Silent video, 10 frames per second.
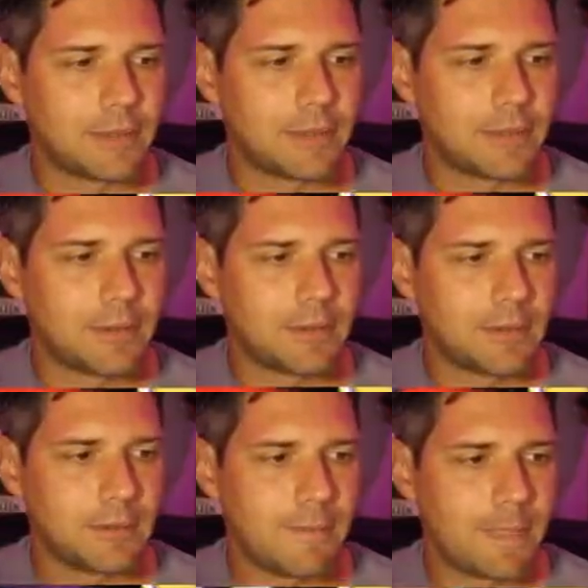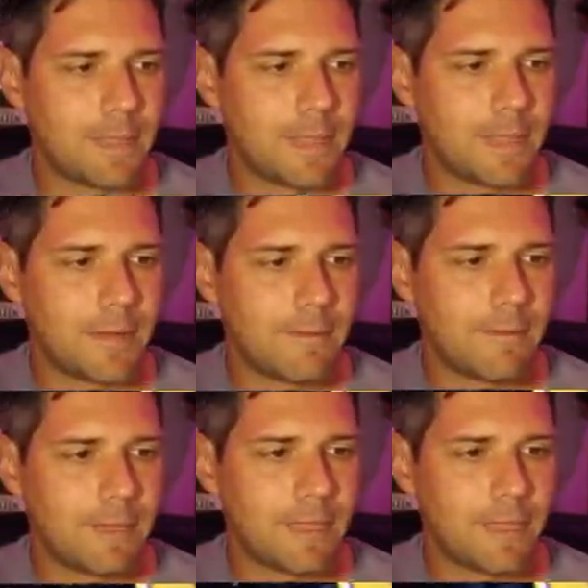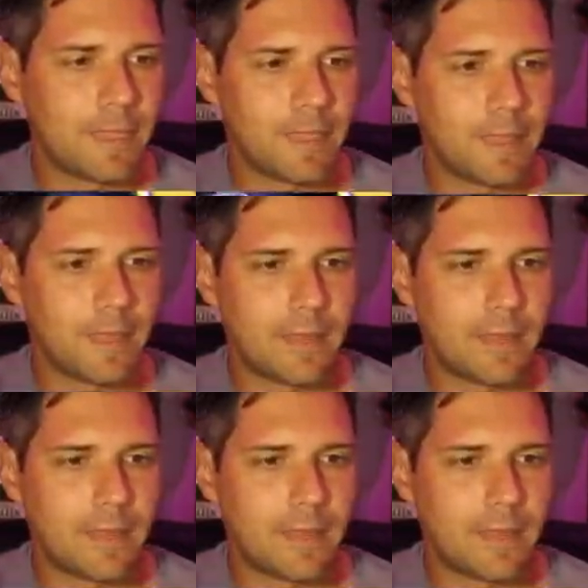No one is speaking in this clip.